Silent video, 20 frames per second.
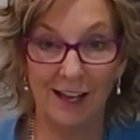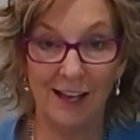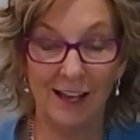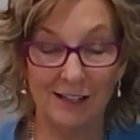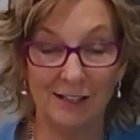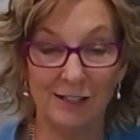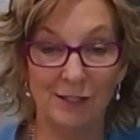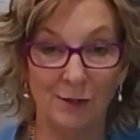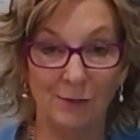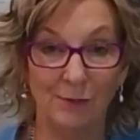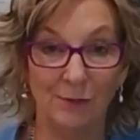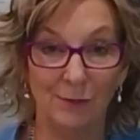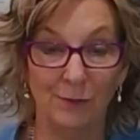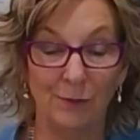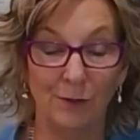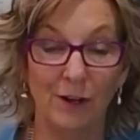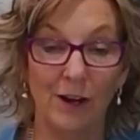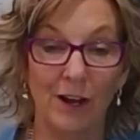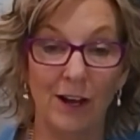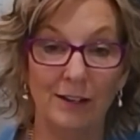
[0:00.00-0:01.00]
a silver
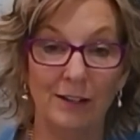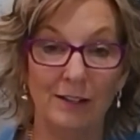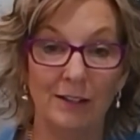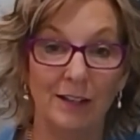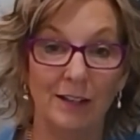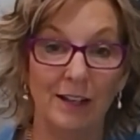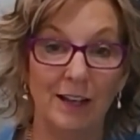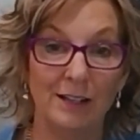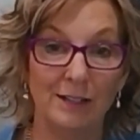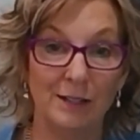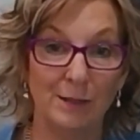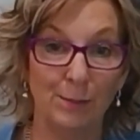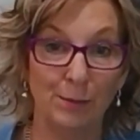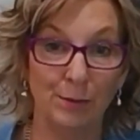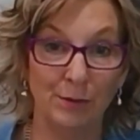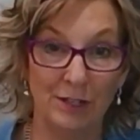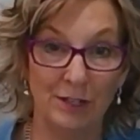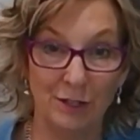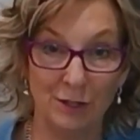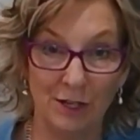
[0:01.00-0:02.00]
fluoride as a
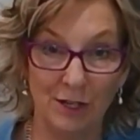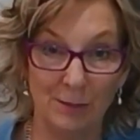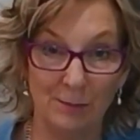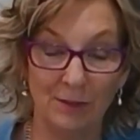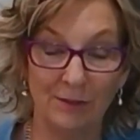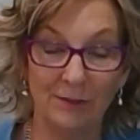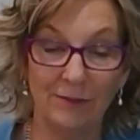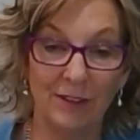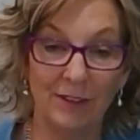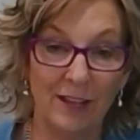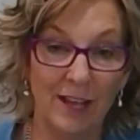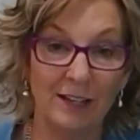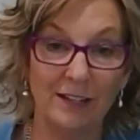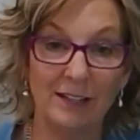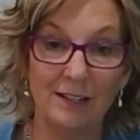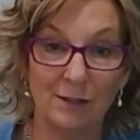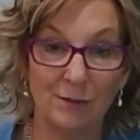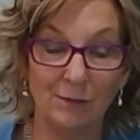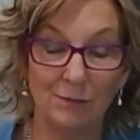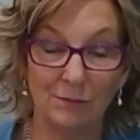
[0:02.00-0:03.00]
pre-treatment for that
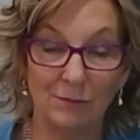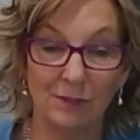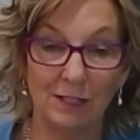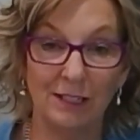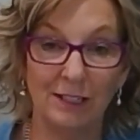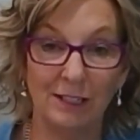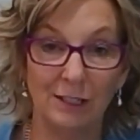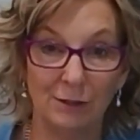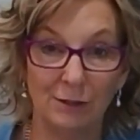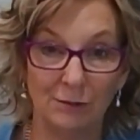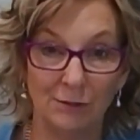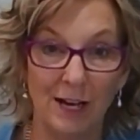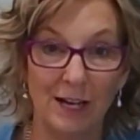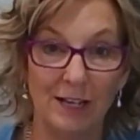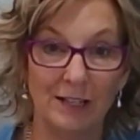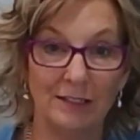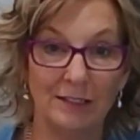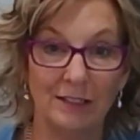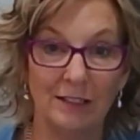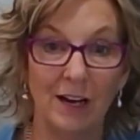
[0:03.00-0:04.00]
is a really
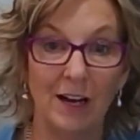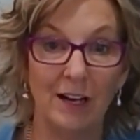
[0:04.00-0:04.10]
great